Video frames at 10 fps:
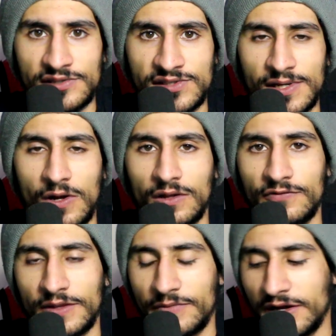Izzy, all
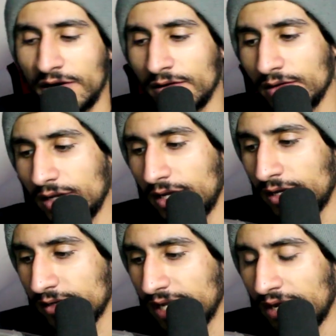of them there,
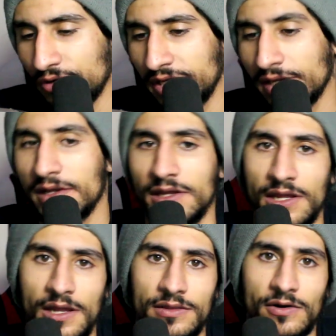Gowdy.
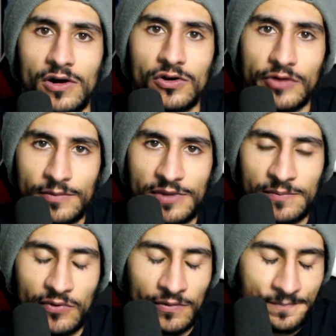They're all great
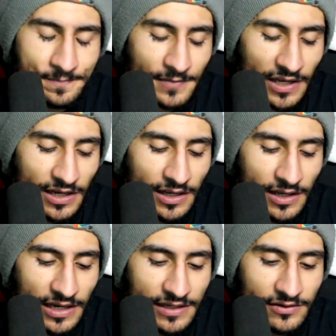people,
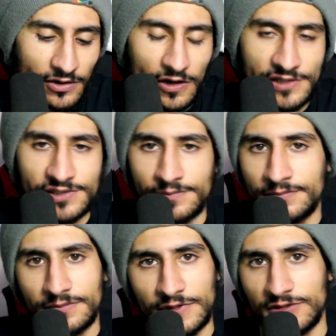and they're
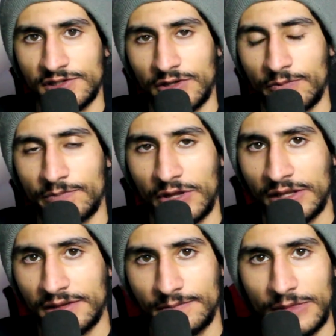awesome. They're
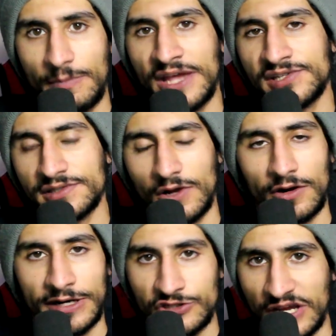like the best
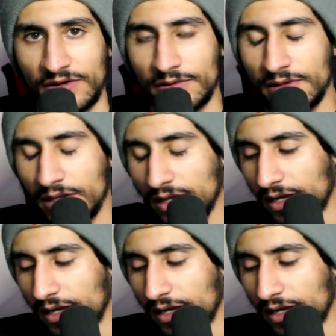RE channel.